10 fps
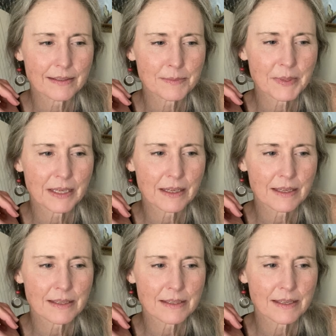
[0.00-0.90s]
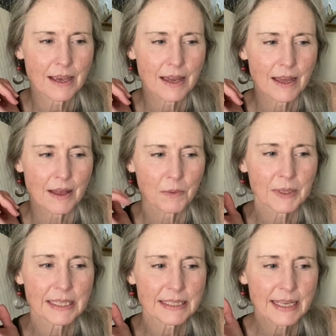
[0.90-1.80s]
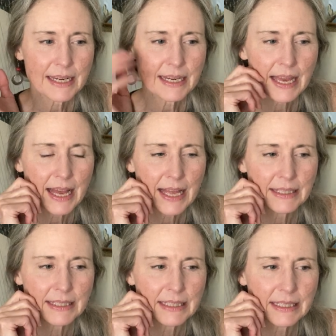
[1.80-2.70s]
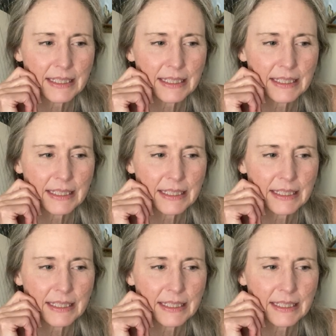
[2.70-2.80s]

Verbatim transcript: is because, well, he said he had